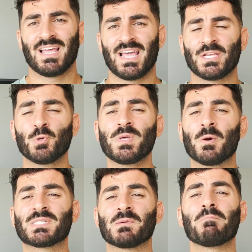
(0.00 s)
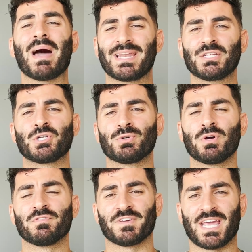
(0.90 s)
And you'll be able to manage your
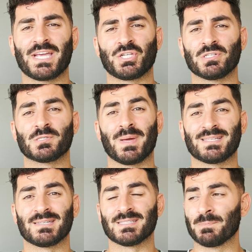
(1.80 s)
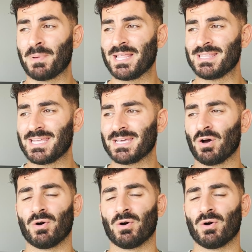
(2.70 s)
notifications better depending